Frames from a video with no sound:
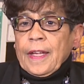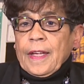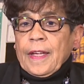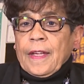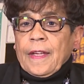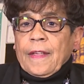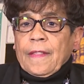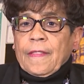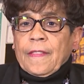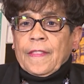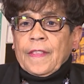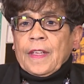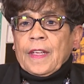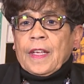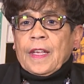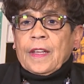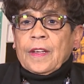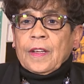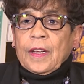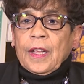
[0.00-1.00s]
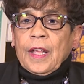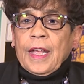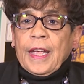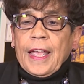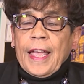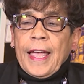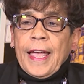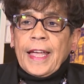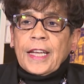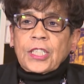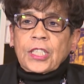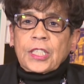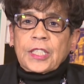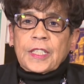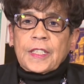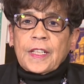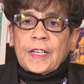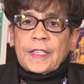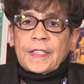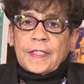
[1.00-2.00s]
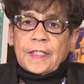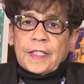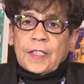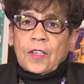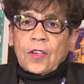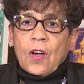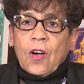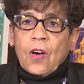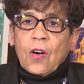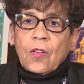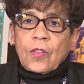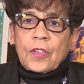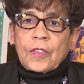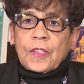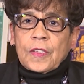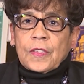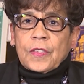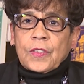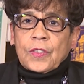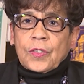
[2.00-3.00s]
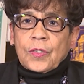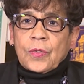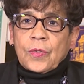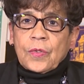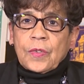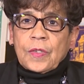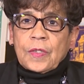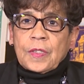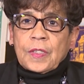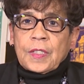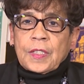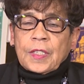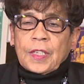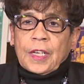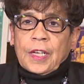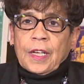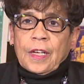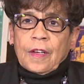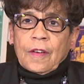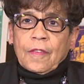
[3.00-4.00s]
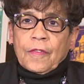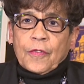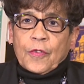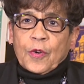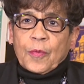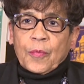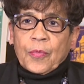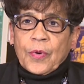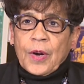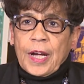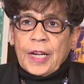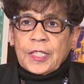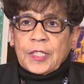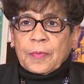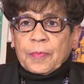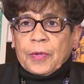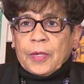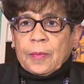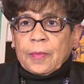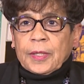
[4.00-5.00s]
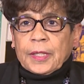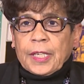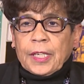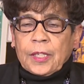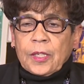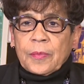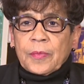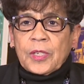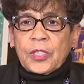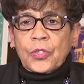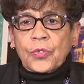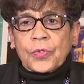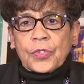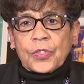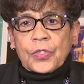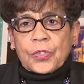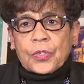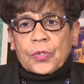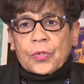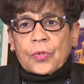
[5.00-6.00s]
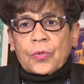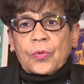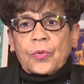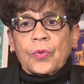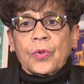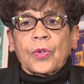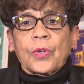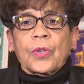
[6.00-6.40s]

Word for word: And then actually they sent all of the students uh, from Price Public Elementary School